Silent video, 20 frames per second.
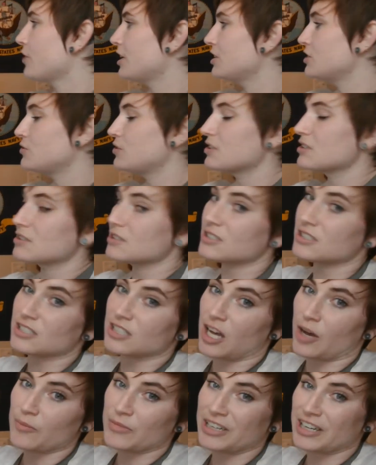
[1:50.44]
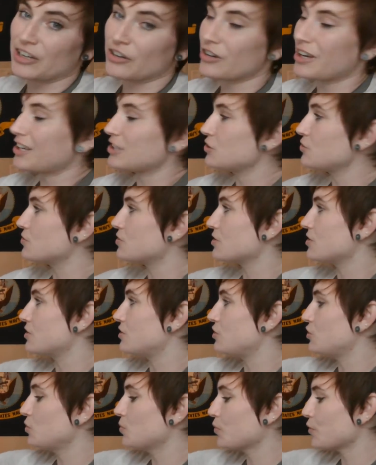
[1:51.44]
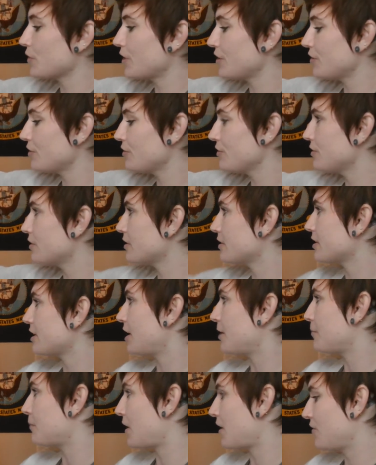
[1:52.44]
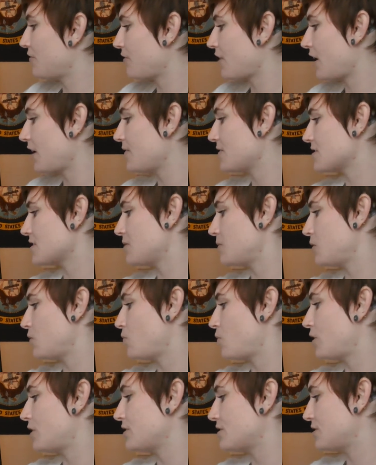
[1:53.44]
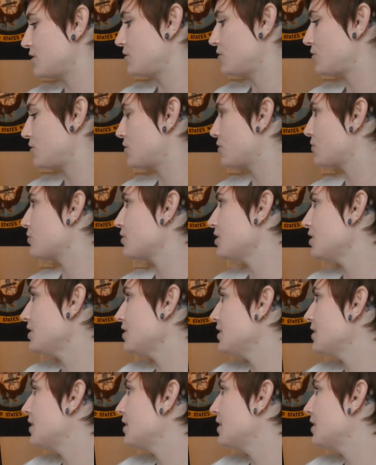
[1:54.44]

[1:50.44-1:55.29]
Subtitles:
I do to the denominator, I do to the numerator. And my 5 is going to be 1, 2, 3